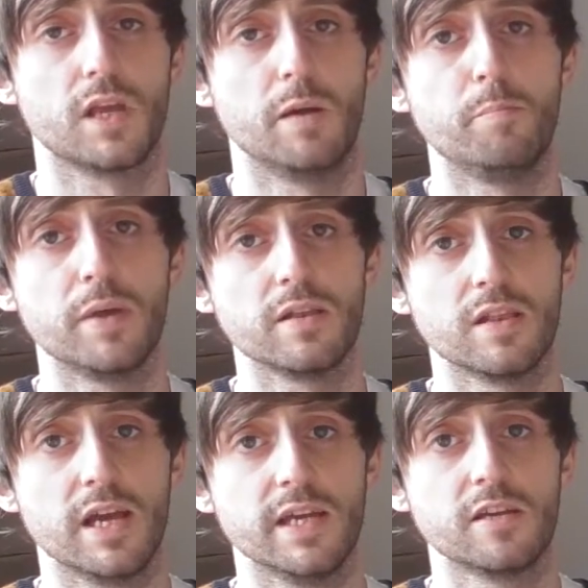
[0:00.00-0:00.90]
a bit
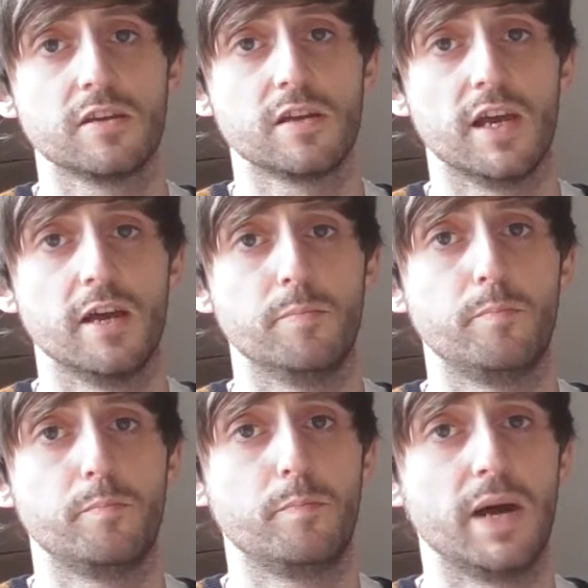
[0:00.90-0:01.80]
like
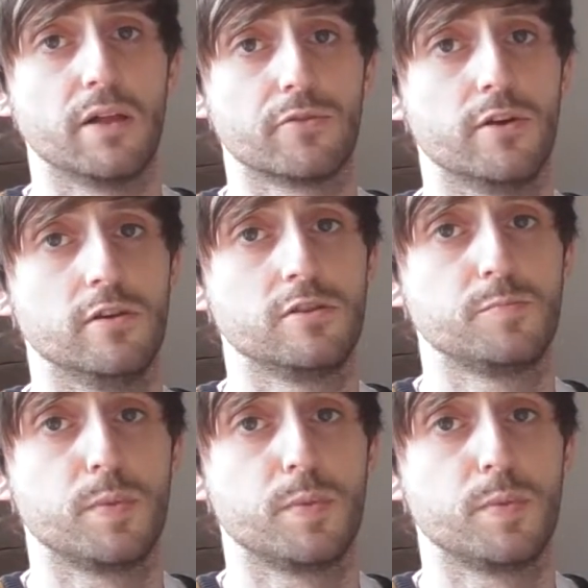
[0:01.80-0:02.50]
Battlegrounds